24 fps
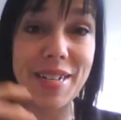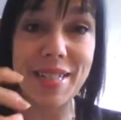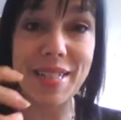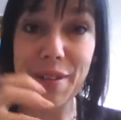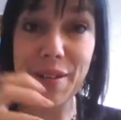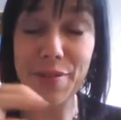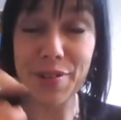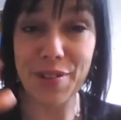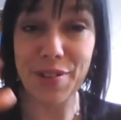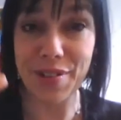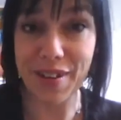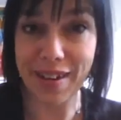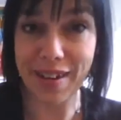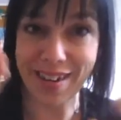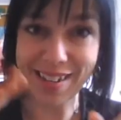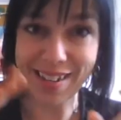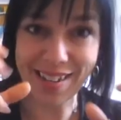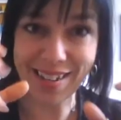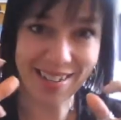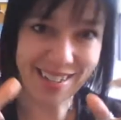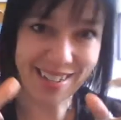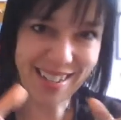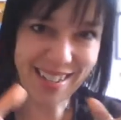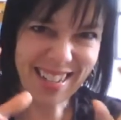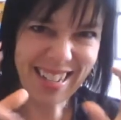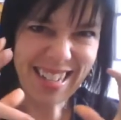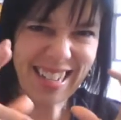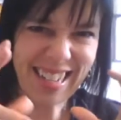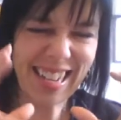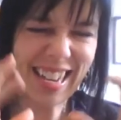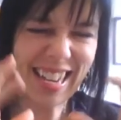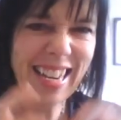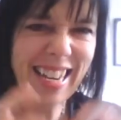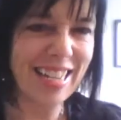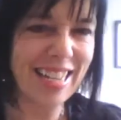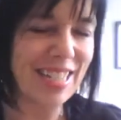they were trying to
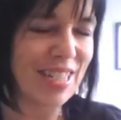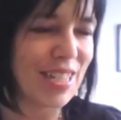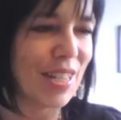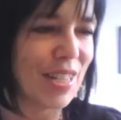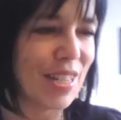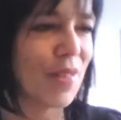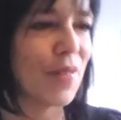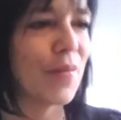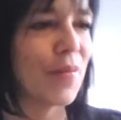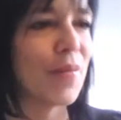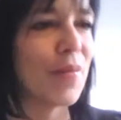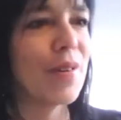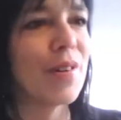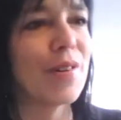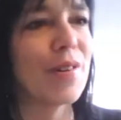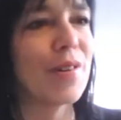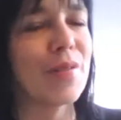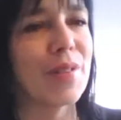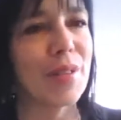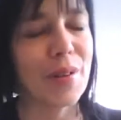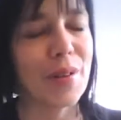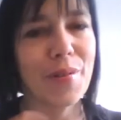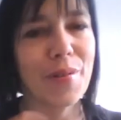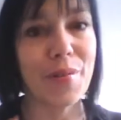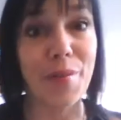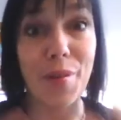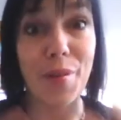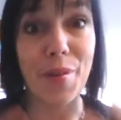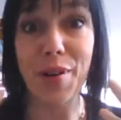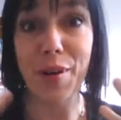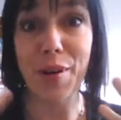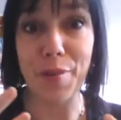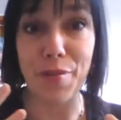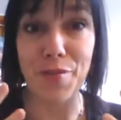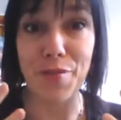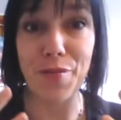get into the roof. So we woke
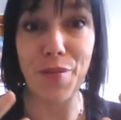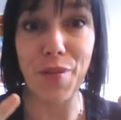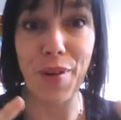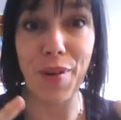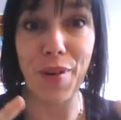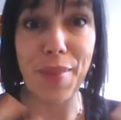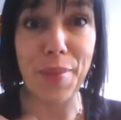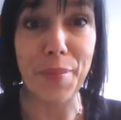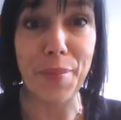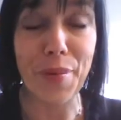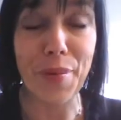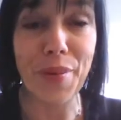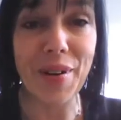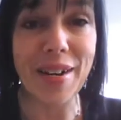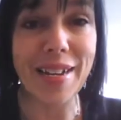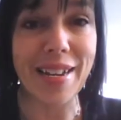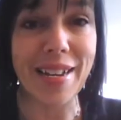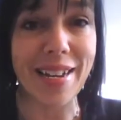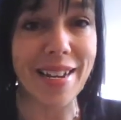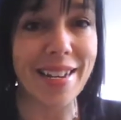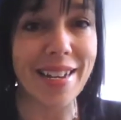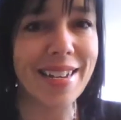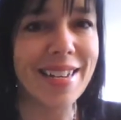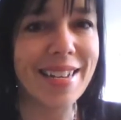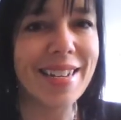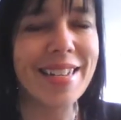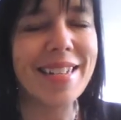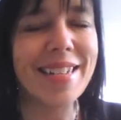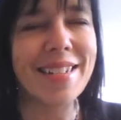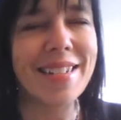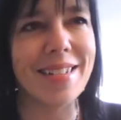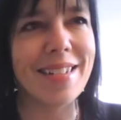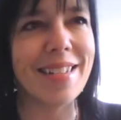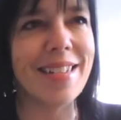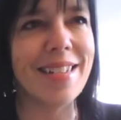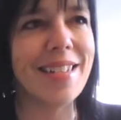up at 4 in the morning
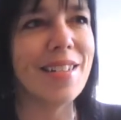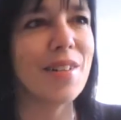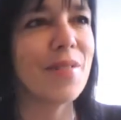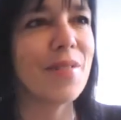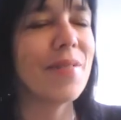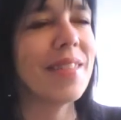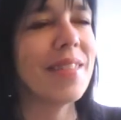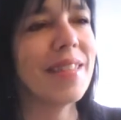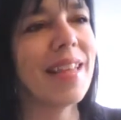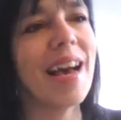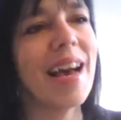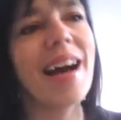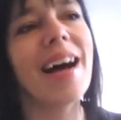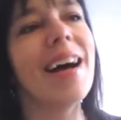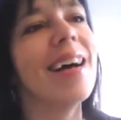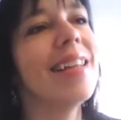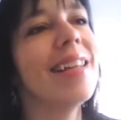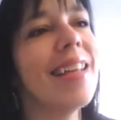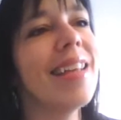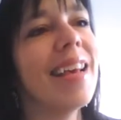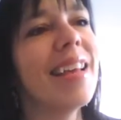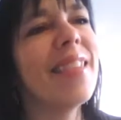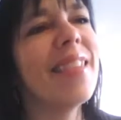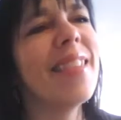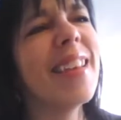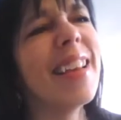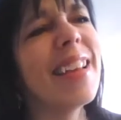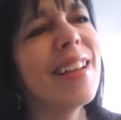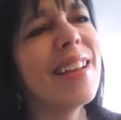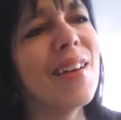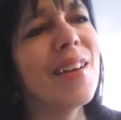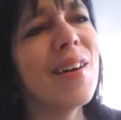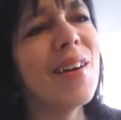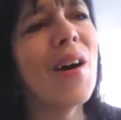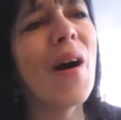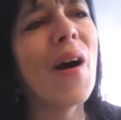to deal with that. And then
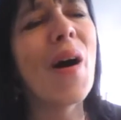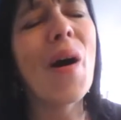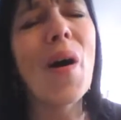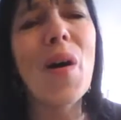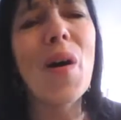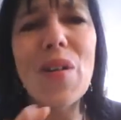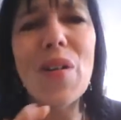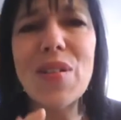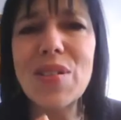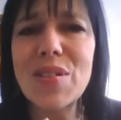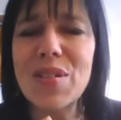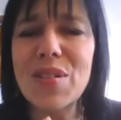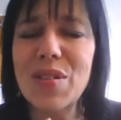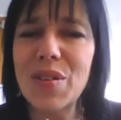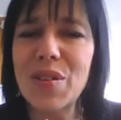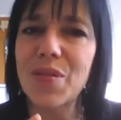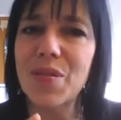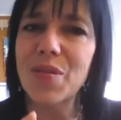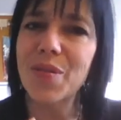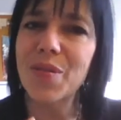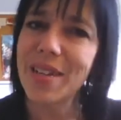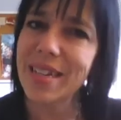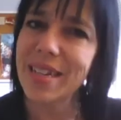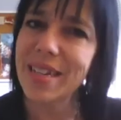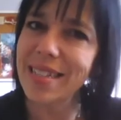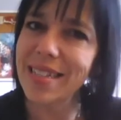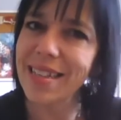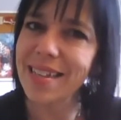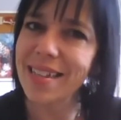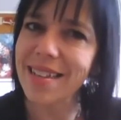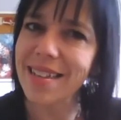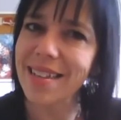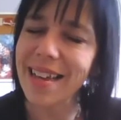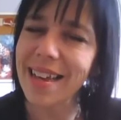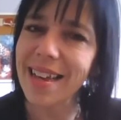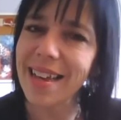also
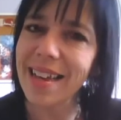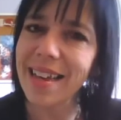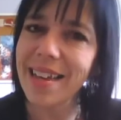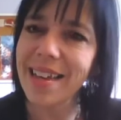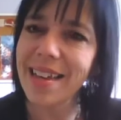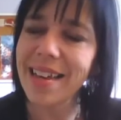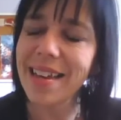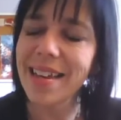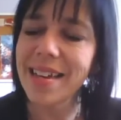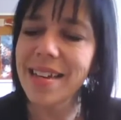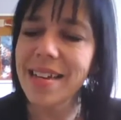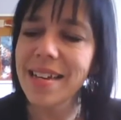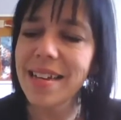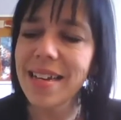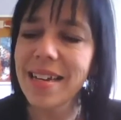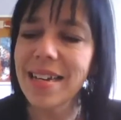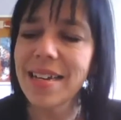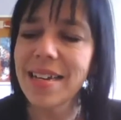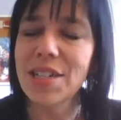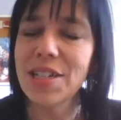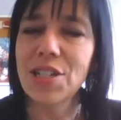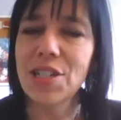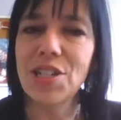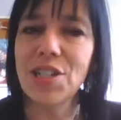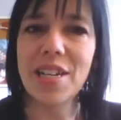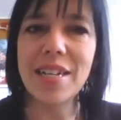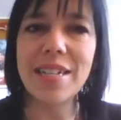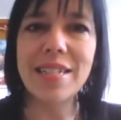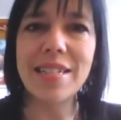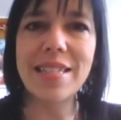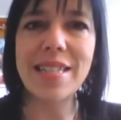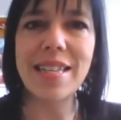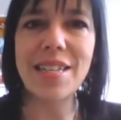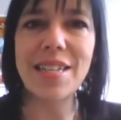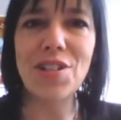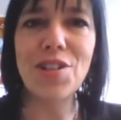recently,
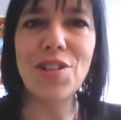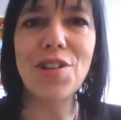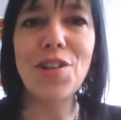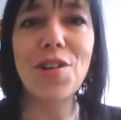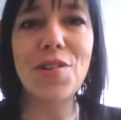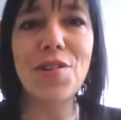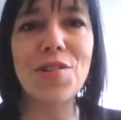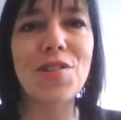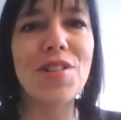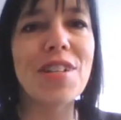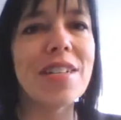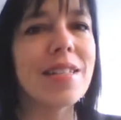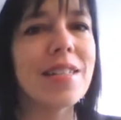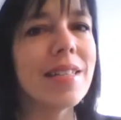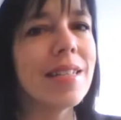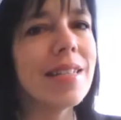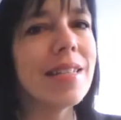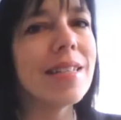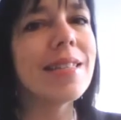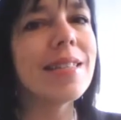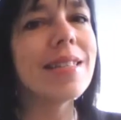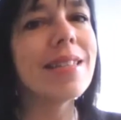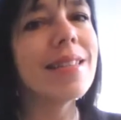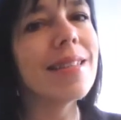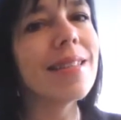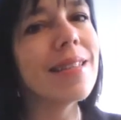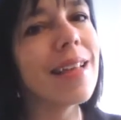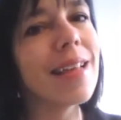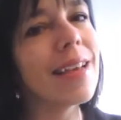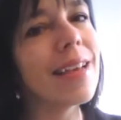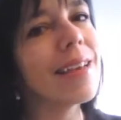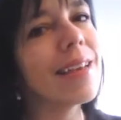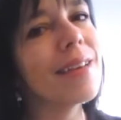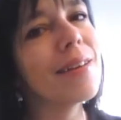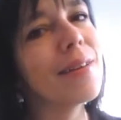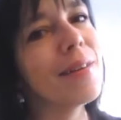Jinx, as you know, Jinx is
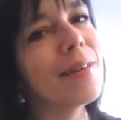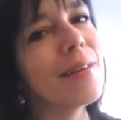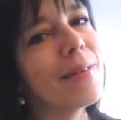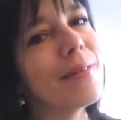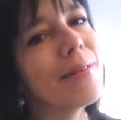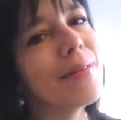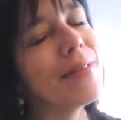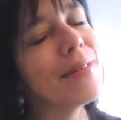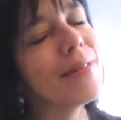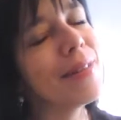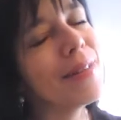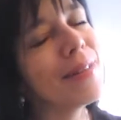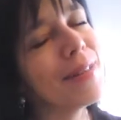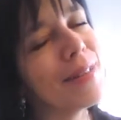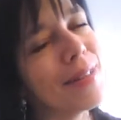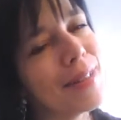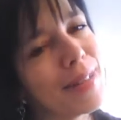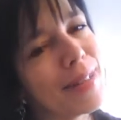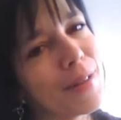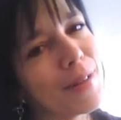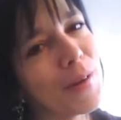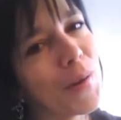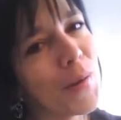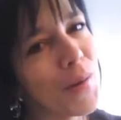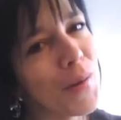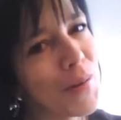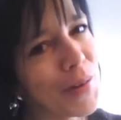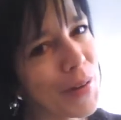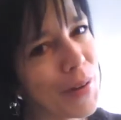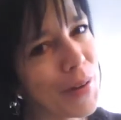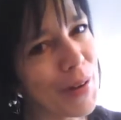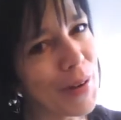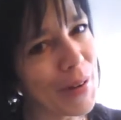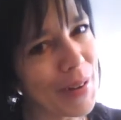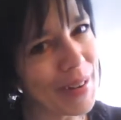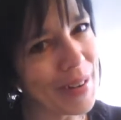like, she's an old
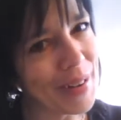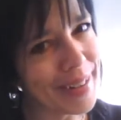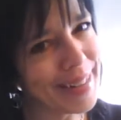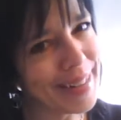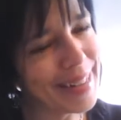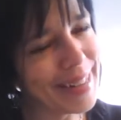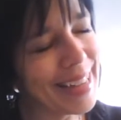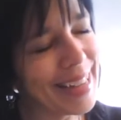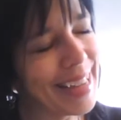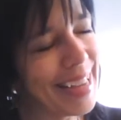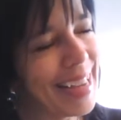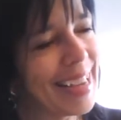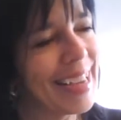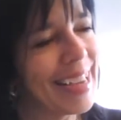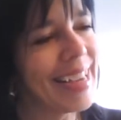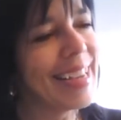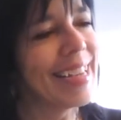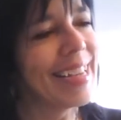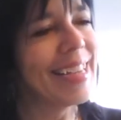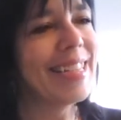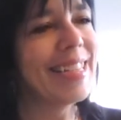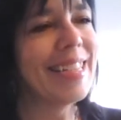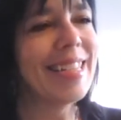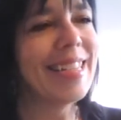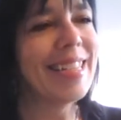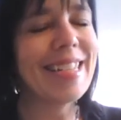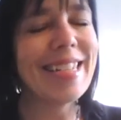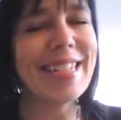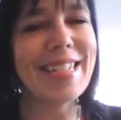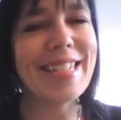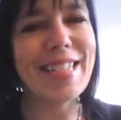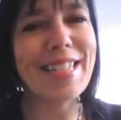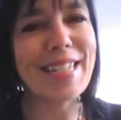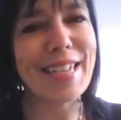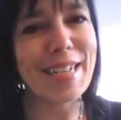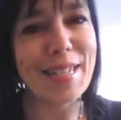girl and
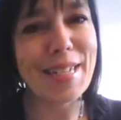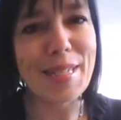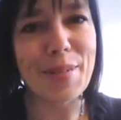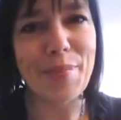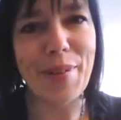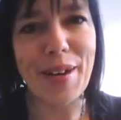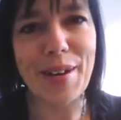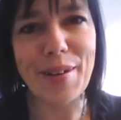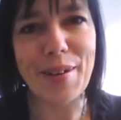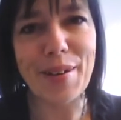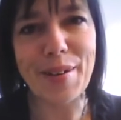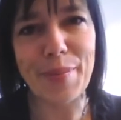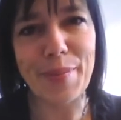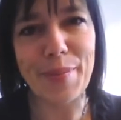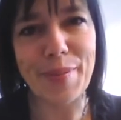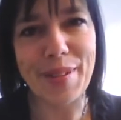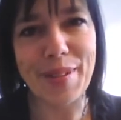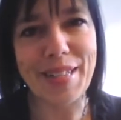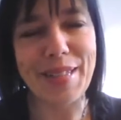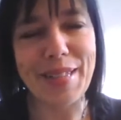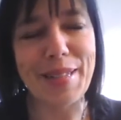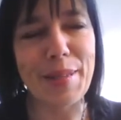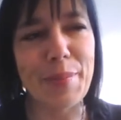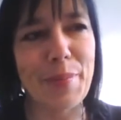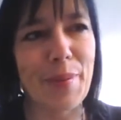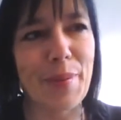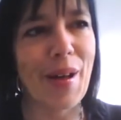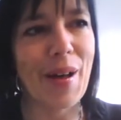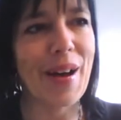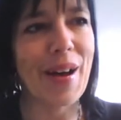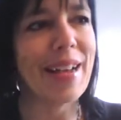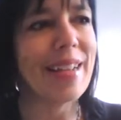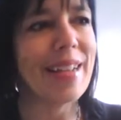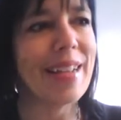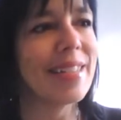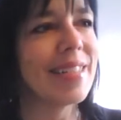she's just about completely
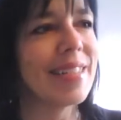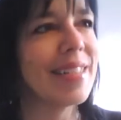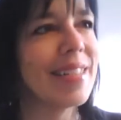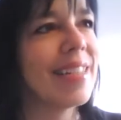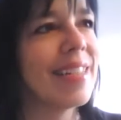blind.